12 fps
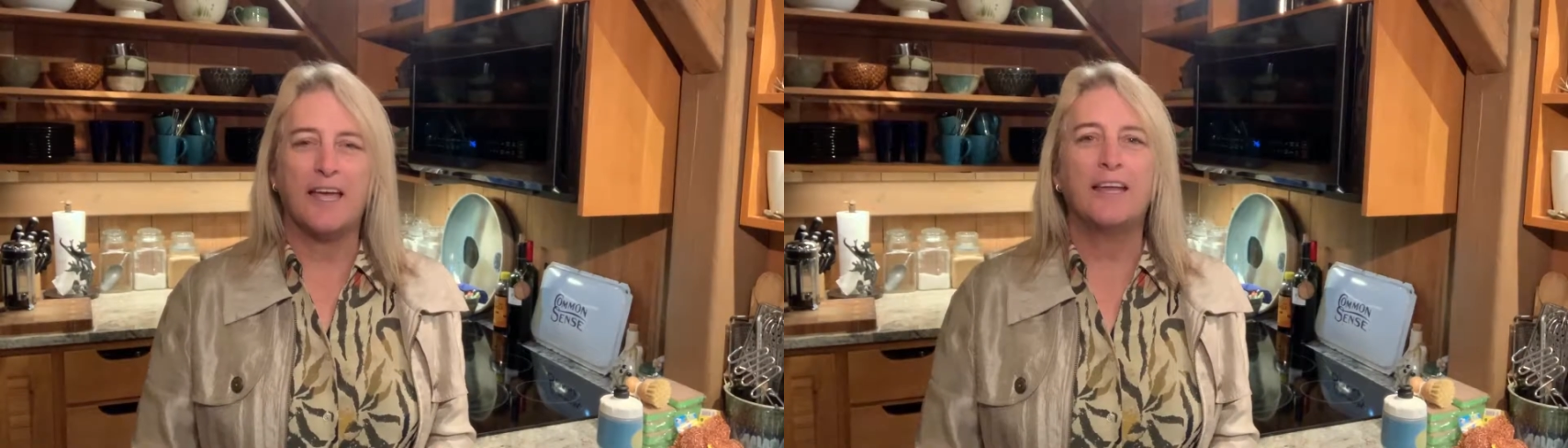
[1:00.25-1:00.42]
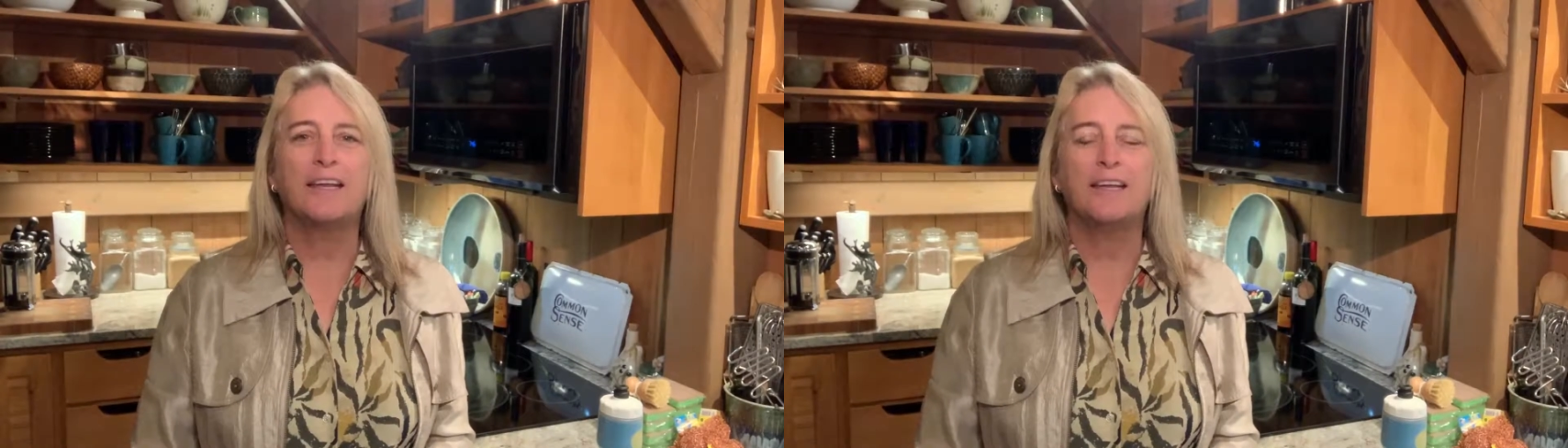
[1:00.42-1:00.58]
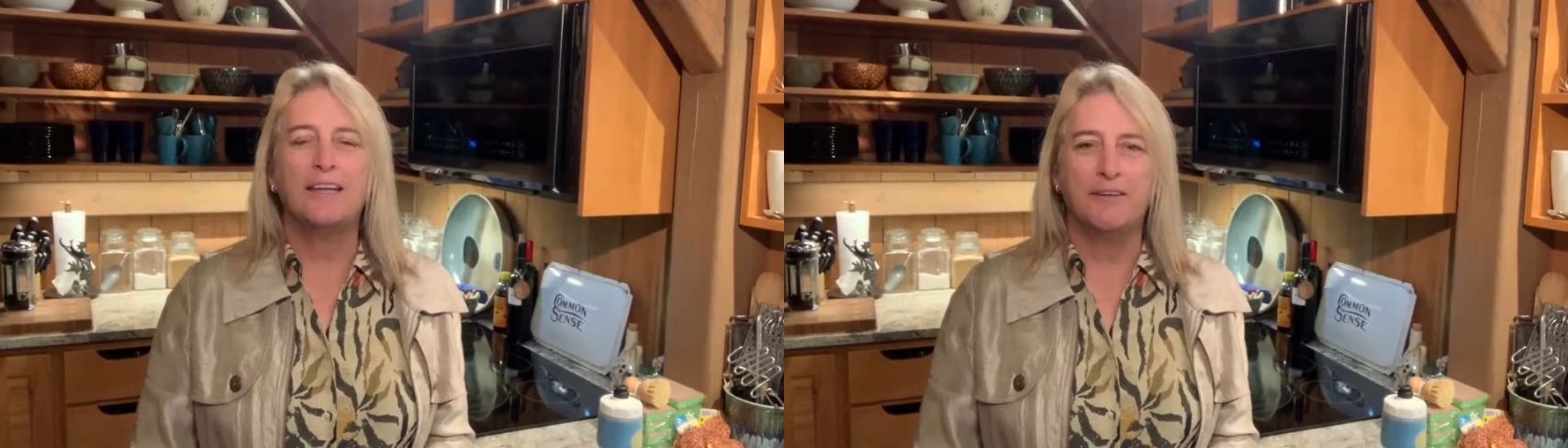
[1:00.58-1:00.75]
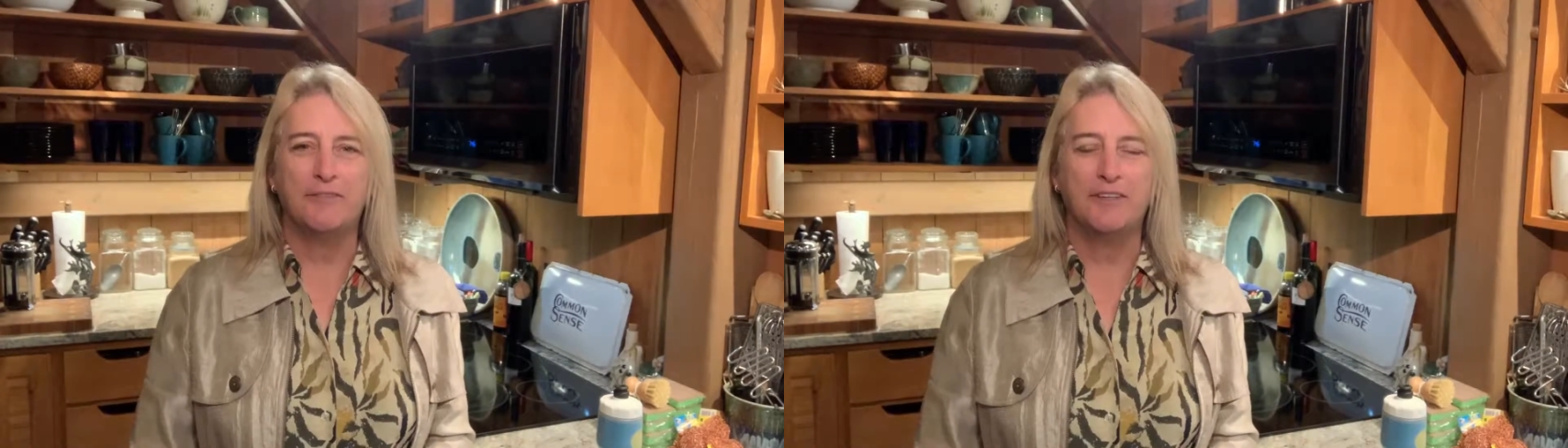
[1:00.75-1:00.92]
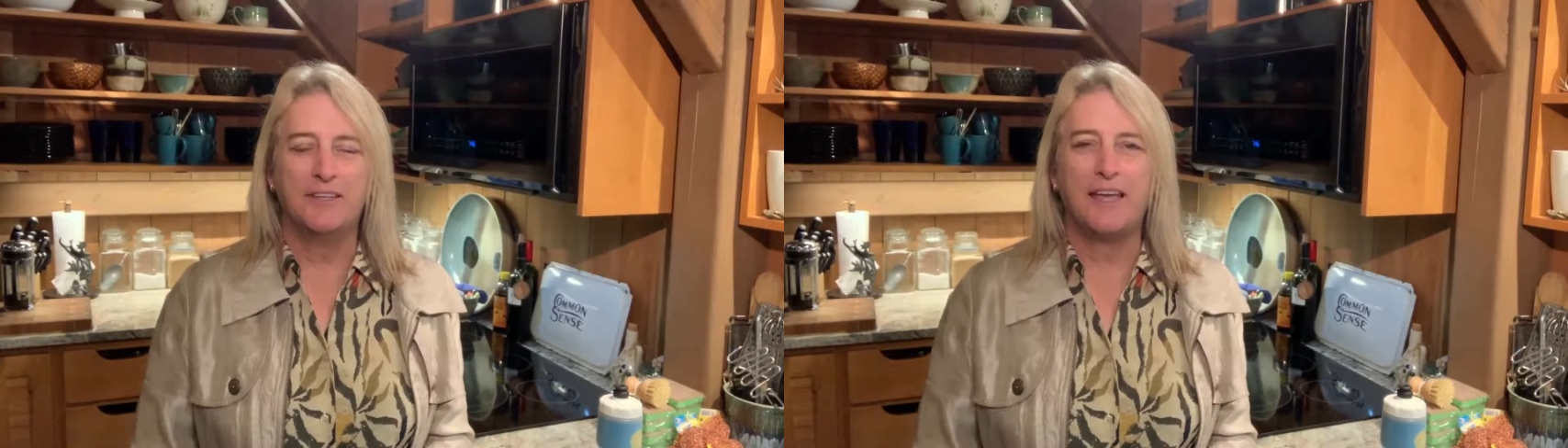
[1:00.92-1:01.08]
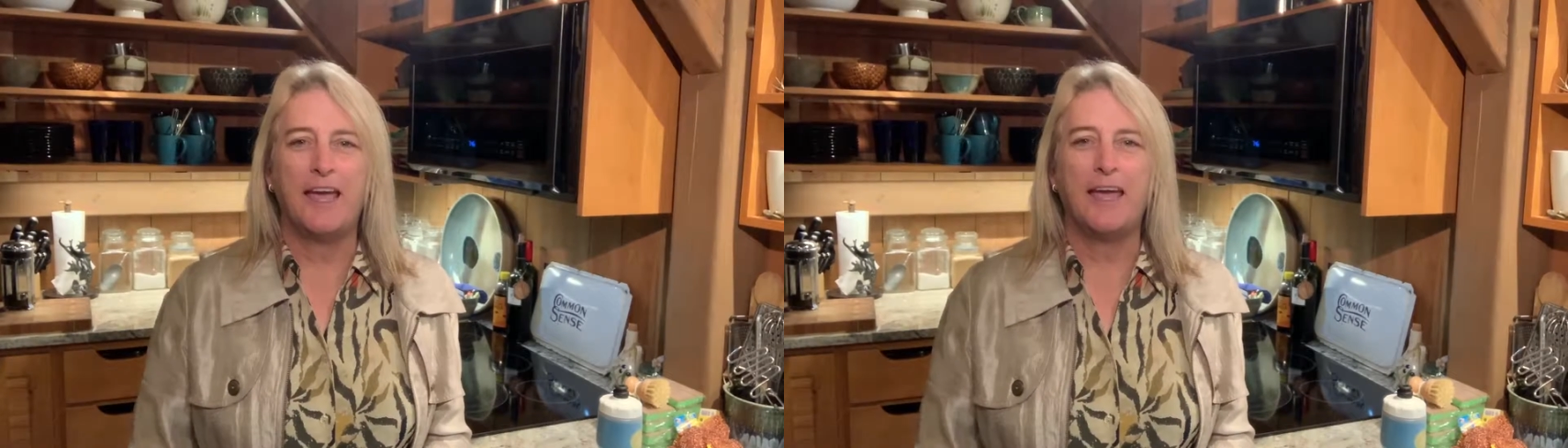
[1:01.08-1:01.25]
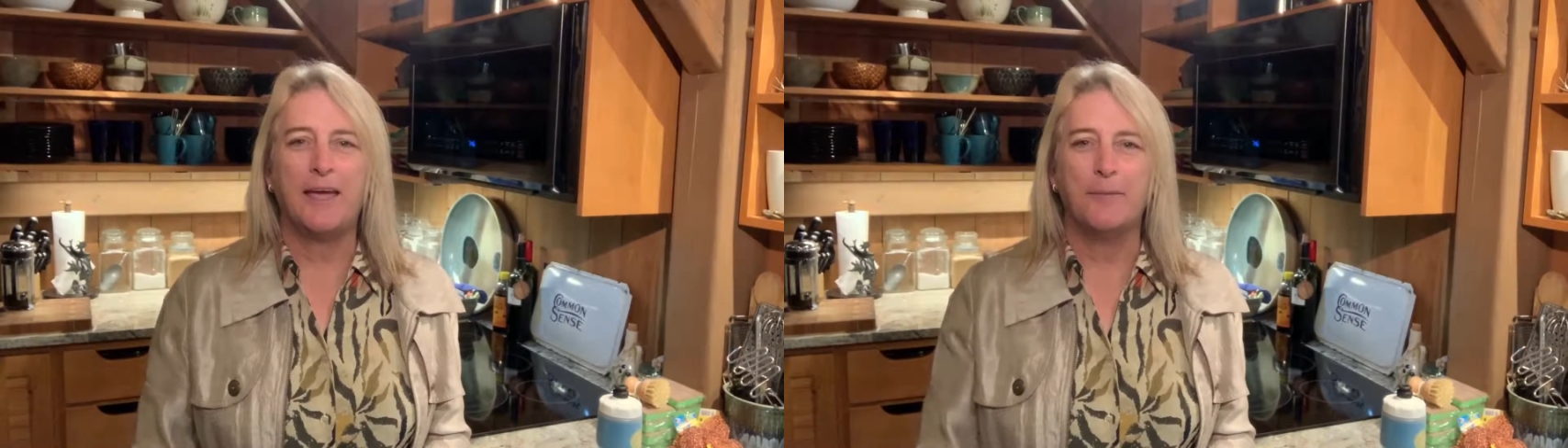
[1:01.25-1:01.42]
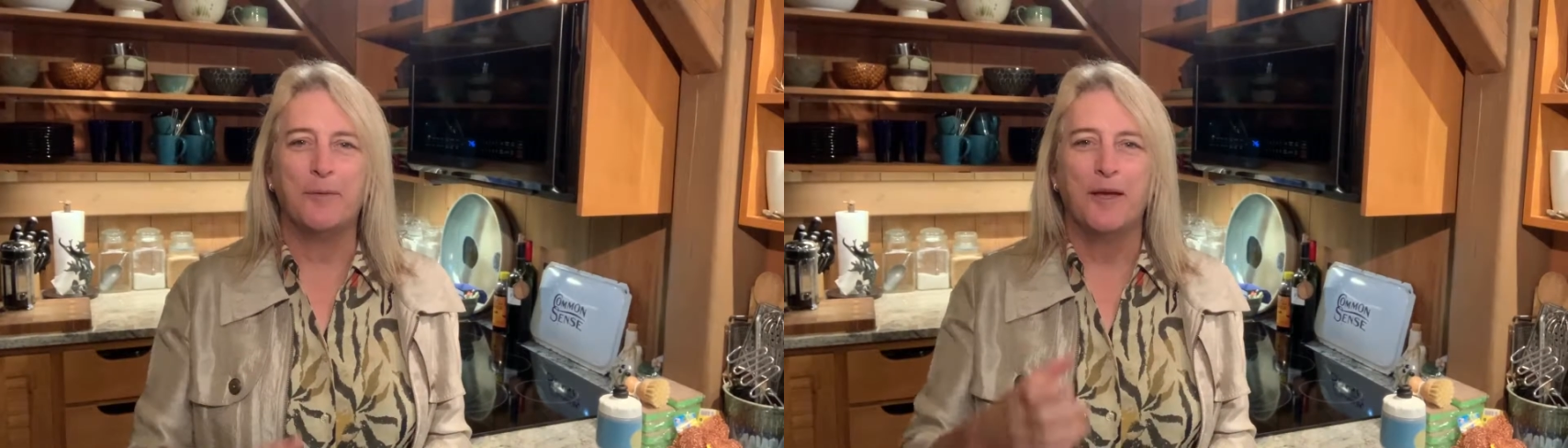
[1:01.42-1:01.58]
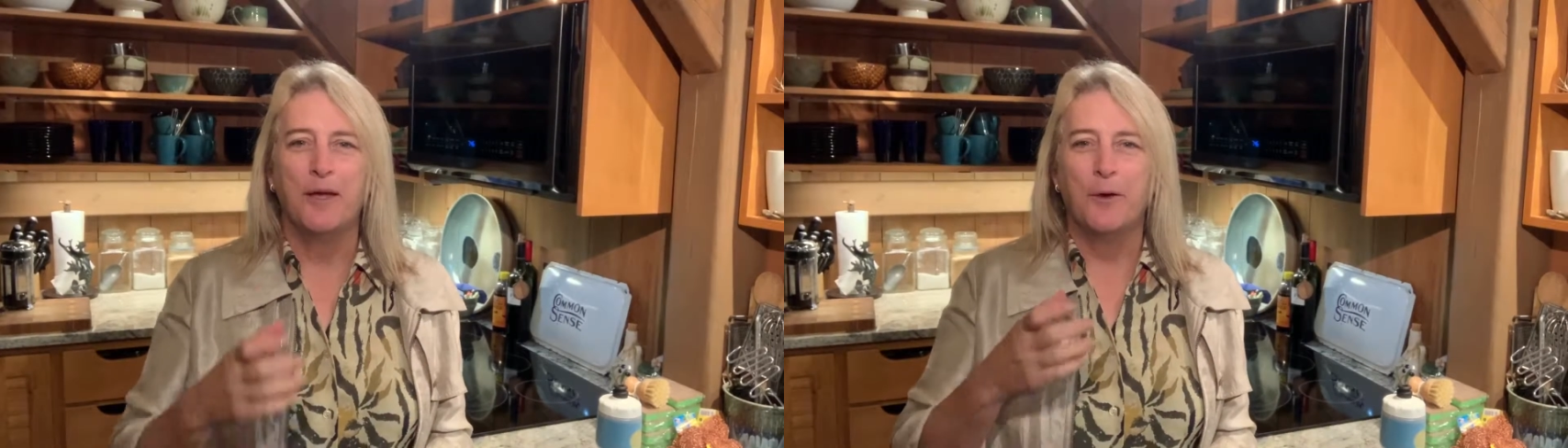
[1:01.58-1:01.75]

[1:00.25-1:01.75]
and it even came